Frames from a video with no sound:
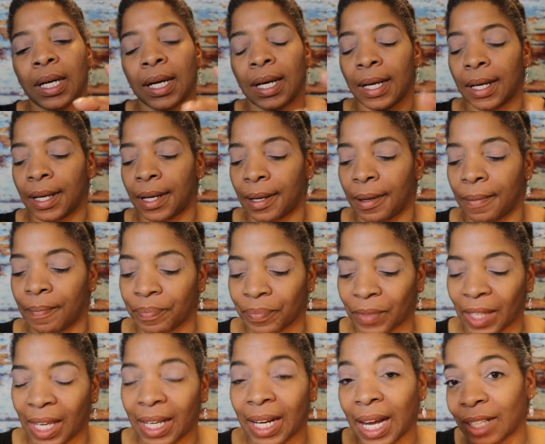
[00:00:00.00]

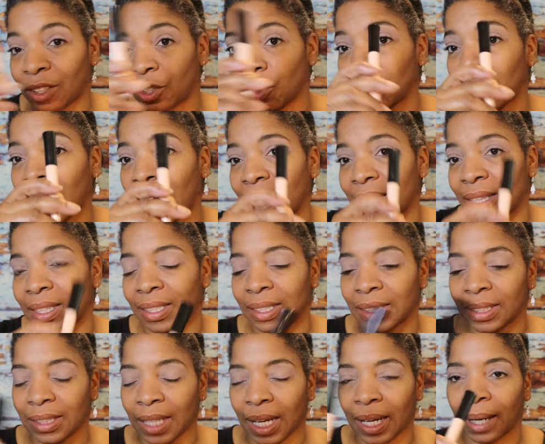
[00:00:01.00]
And I do like
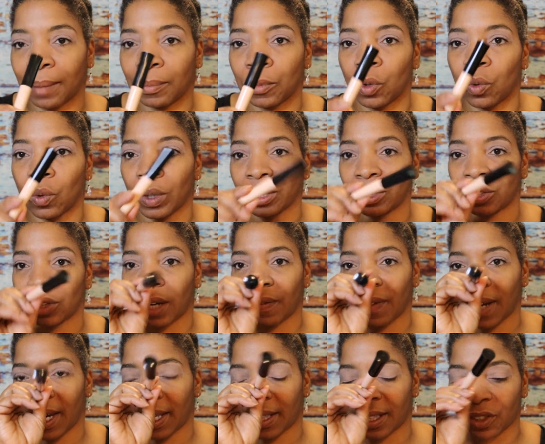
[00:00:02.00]
this.
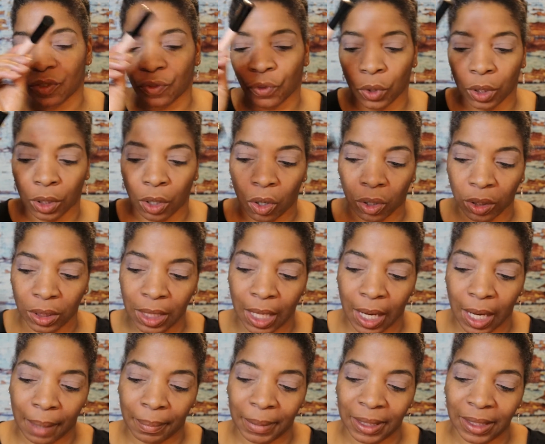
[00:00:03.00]
I've had this for a long
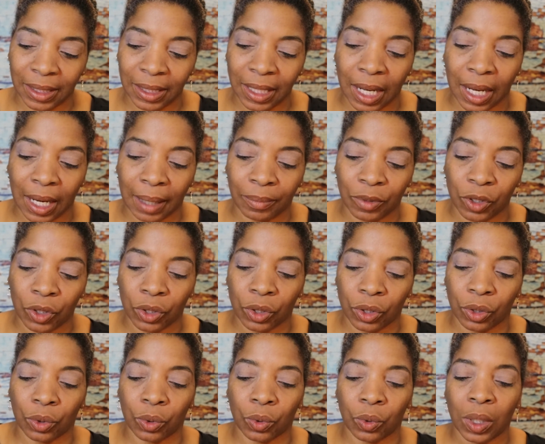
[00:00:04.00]
time. It's time
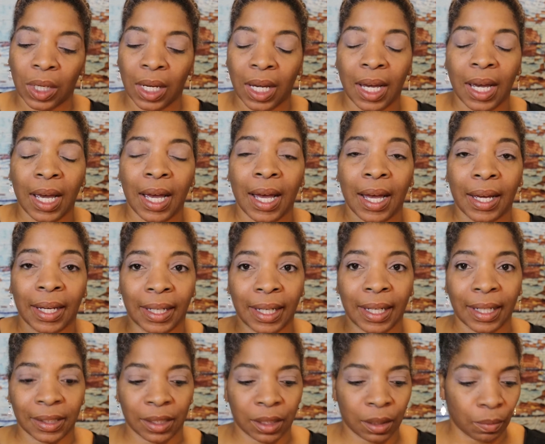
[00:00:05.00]
to
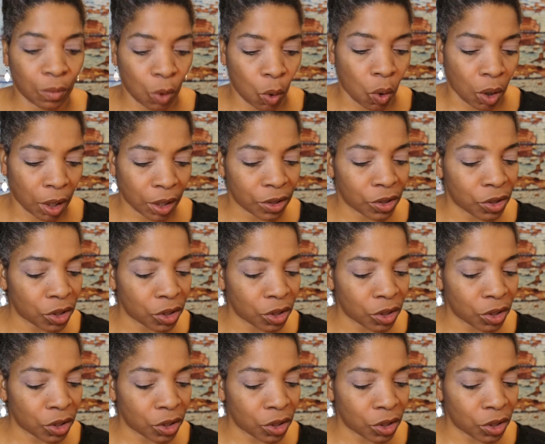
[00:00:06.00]
get some more.